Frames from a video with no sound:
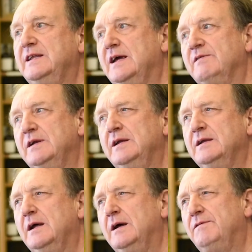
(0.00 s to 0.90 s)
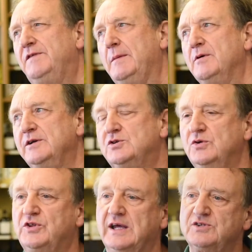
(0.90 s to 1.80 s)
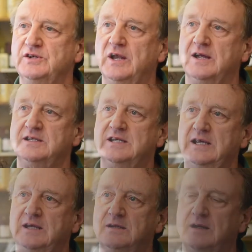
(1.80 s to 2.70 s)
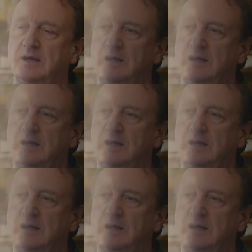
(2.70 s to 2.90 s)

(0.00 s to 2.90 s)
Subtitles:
in the oven in February 2019,